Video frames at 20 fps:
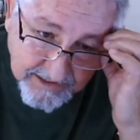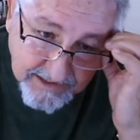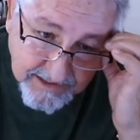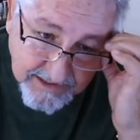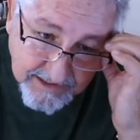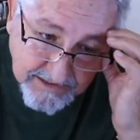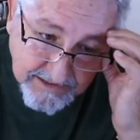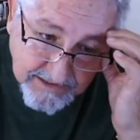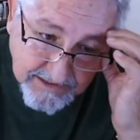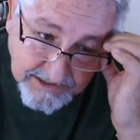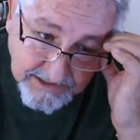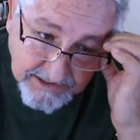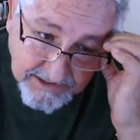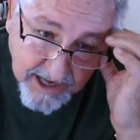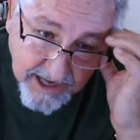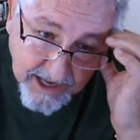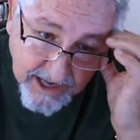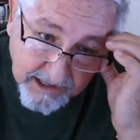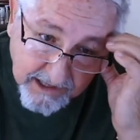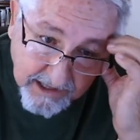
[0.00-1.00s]
is just
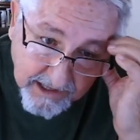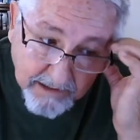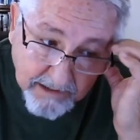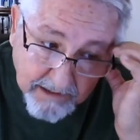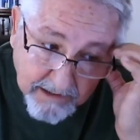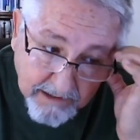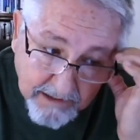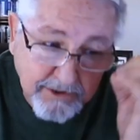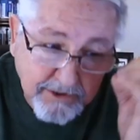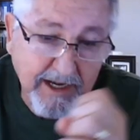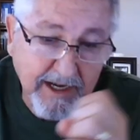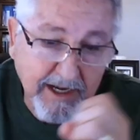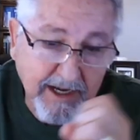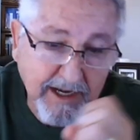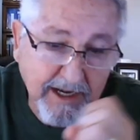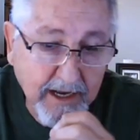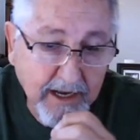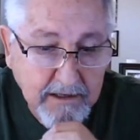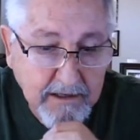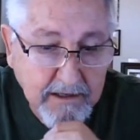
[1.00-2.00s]
got to come to an
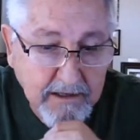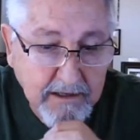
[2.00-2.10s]
end.